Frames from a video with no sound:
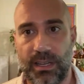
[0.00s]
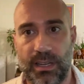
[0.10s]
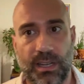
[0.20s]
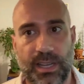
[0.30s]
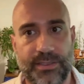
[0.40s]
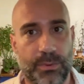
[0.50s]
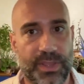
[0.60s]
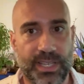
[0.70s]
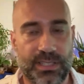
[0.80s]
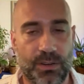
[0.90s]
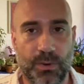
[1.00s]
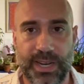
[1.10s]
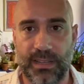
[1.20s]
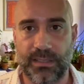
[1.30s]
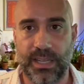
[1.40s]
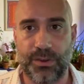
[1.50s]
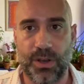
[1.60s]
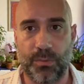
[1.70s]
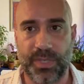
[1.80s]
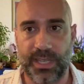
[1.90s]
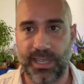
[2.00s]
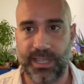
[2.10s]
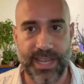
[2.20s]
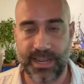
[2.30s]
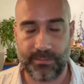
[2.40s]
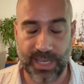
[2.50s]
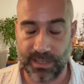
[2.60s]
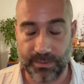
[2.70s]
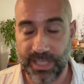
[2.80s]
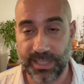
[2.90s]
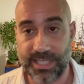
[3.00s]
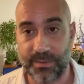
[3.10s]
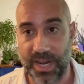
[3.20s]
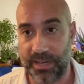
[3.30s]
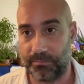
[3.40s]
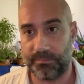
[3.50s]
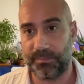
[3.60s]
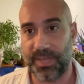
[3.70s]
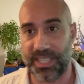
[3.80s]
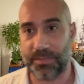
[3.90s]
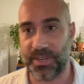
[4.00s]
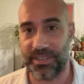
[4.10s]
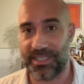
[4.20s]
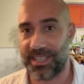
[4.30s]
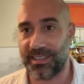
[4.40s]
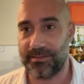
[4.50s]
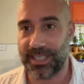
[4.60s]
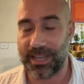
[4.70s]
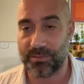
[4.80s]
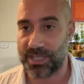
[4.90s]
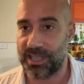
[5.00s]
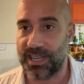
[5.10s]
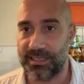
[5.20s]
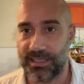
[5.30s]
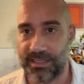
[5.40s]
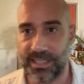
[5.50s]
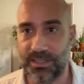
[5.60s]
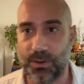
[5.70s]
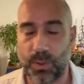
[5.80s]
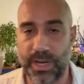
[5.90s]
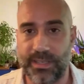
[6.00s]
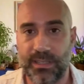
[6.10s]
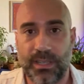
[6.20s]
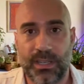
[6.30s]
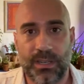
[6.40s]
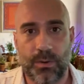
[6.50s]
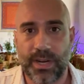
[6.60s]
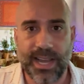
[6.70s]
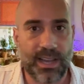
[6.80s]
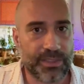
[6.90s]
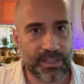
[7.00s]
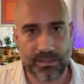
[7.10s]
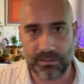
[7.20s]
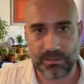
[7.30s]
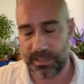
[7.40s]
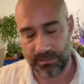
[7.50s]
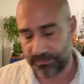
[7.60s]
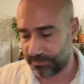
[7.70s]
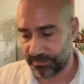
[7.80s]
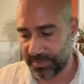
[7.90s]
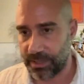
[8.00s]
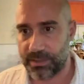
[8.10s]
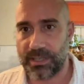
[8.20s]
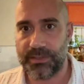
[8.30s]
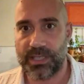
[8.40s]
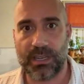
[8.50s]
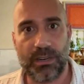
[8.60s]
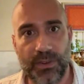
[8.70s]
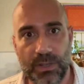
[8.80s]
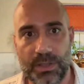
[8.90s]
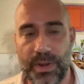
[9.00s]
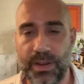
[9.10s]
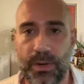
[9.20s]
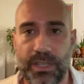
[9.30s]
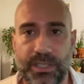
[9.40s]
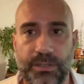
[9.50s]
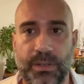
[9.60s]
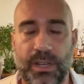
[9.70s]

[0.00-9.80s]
even when things don't work out like you hoped. And that, I don't know, at least in my experience, that happens a lot. Things don't quite work out. They don't, stuff doesn't convert the way you want it to.